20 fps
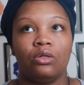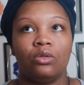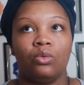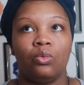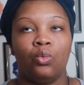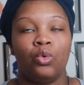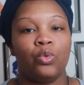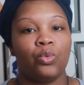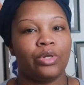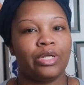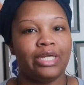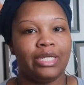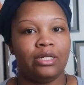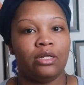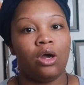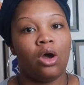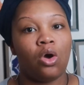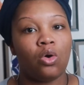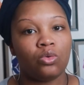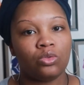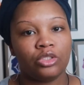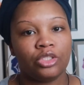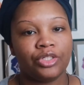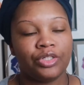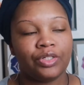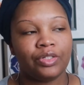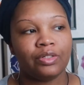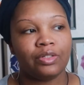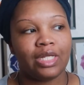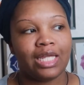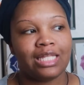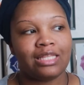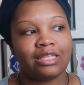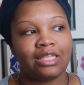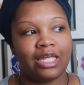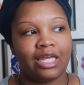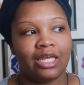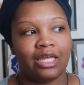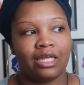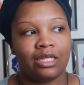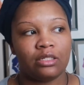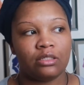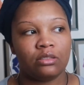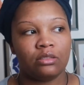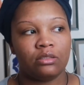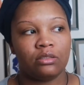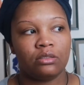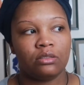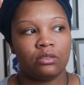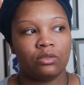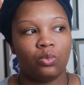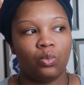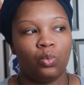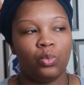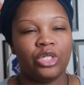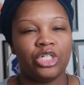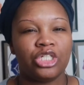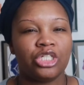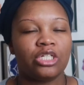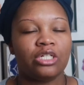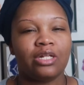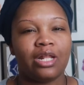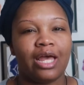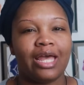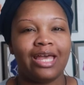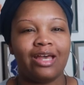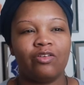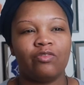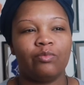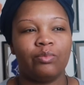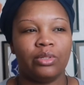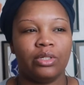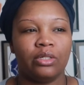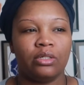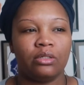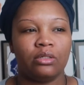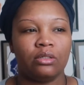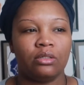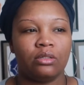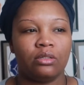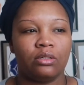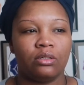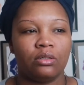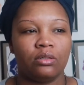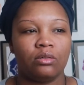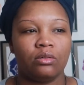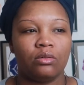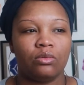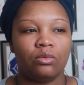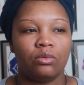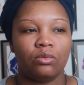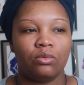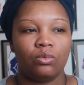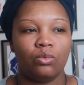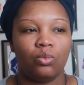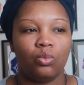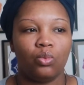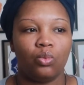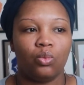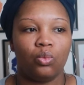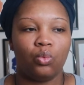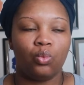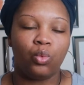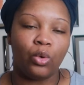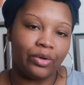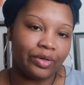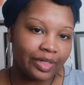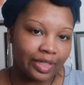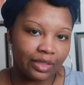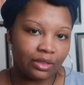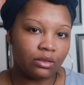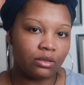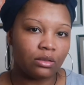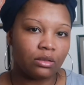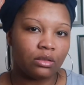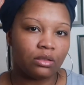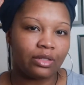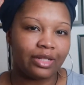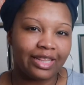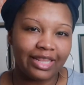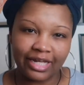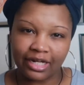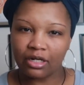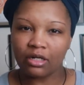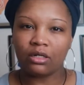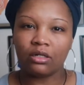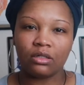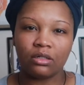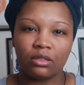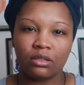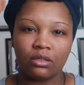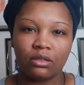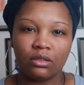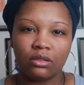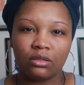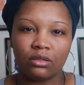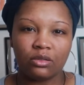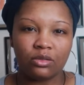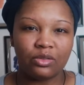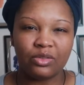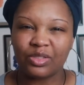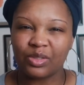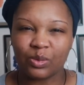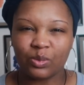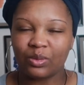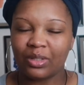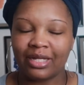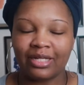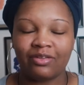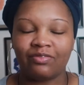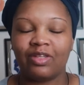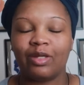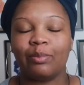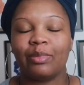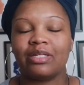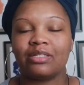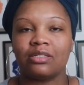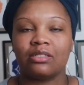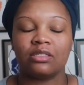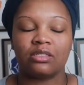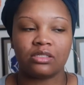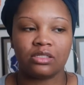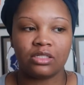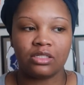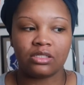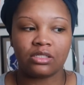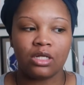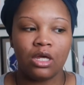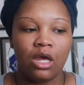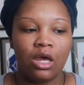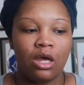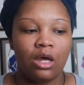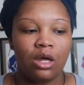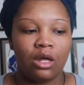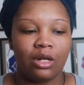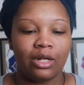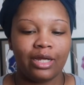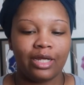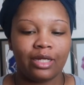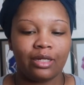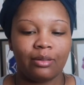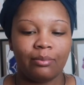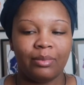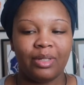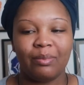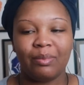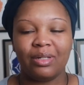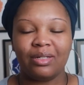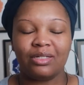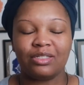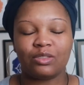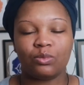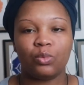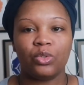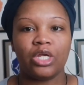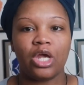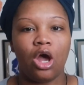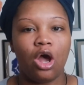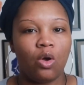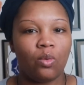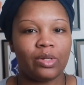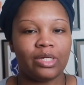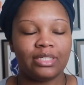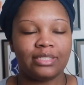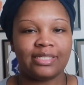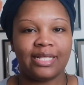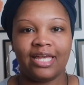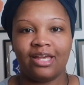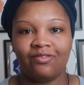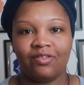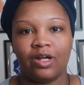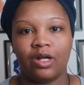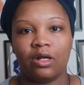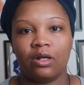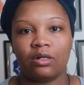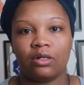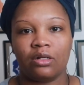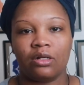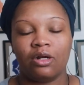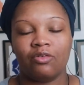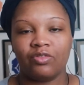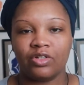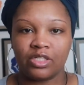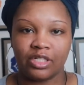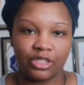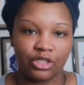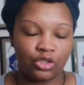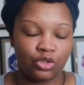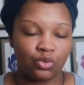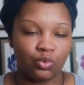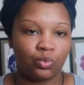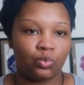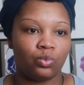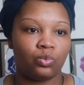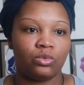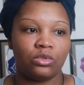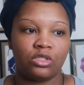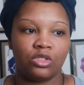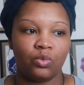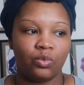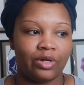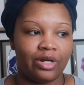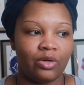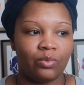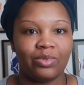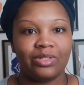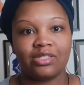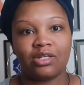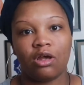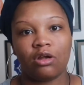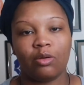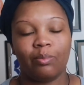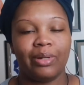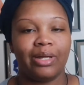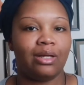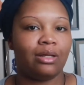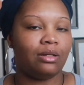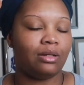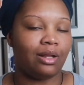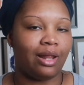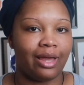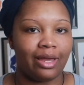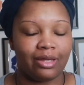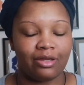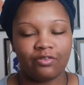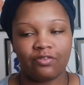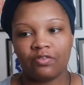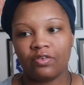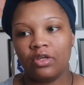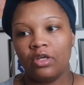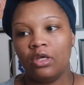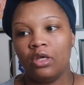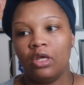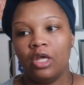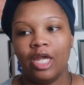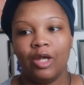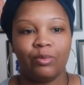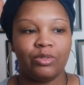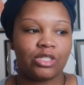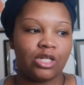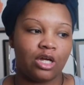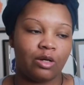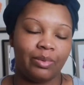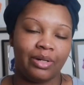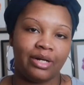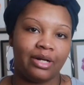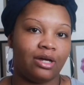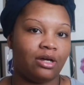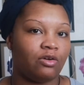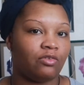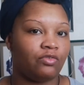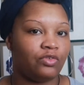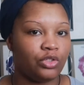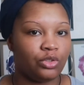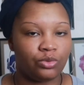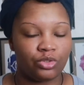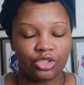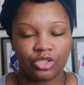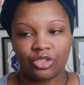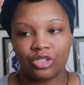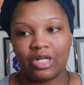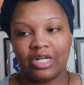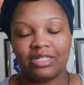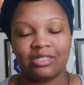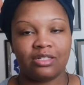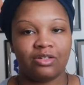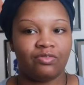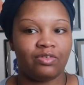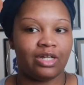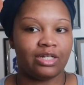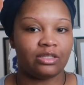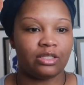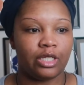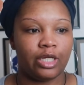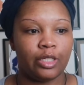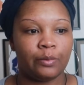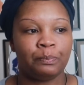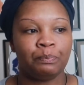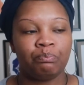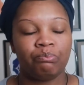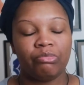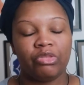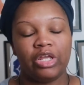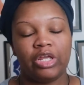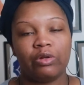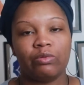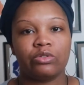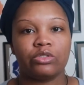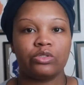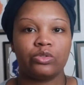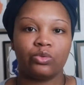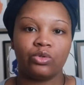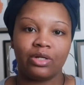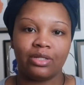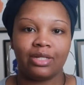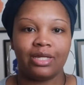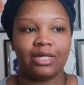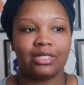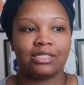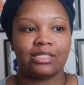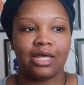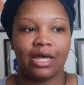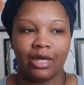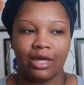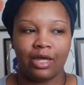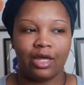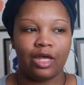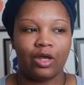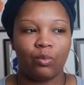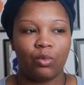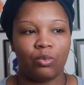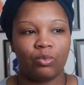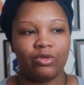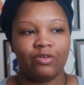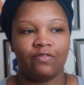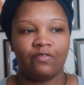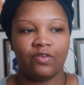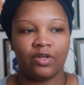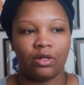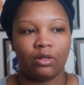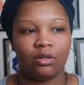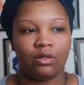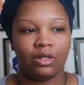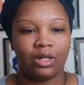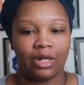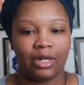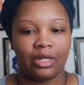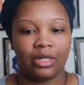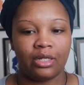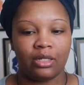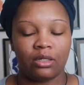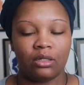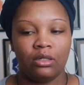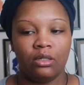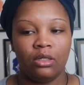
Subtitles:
we were getting older and that we should not have been working there. Like, if that makes any sense. Like, me and my husband, we always have our conversations to where we talk about life and we talk about our future and stuff like that. You know, it was during that time when we felt like